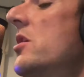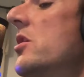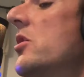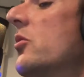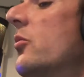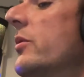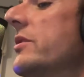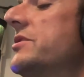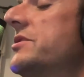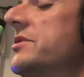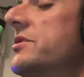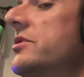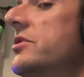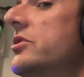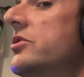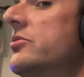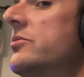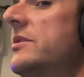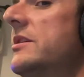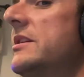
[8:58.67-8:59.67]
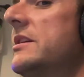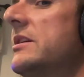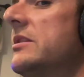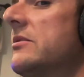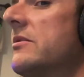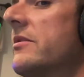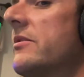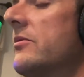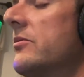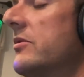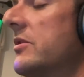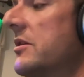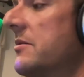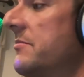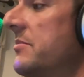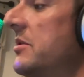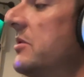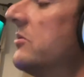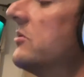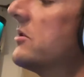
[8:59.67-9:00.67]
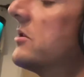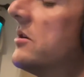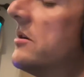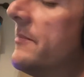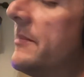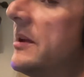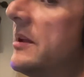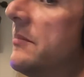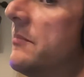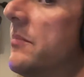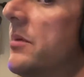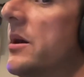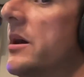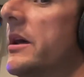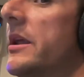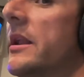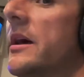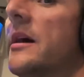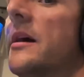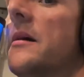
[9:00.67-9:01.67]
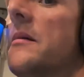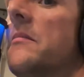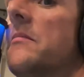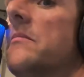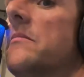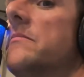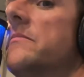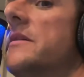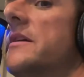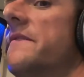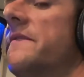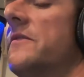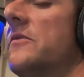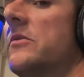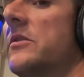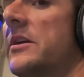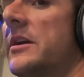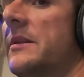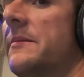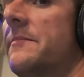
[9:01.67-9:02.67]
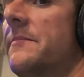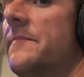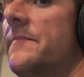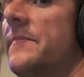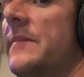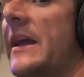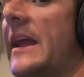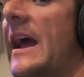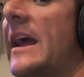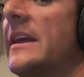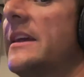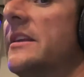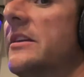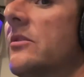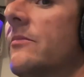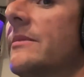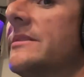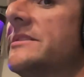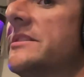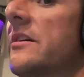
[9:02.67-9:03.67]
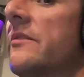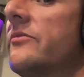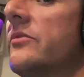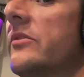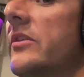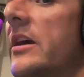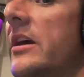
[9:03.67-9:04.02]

which you can hear through the computer coming, but if you look in, like, I can hear myself through the